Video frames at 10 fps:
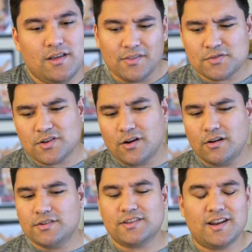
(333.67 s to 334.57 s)
And this
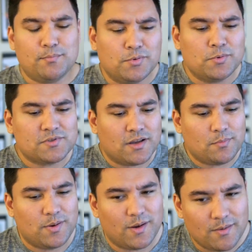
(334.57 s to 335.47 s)
car just kind of pulls
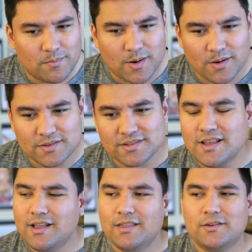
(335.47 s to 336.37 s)
up and parks
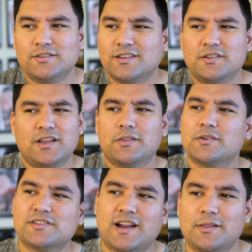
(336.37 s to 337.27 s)
just like on the
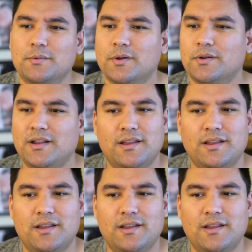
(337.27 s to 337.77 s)
other side of the road.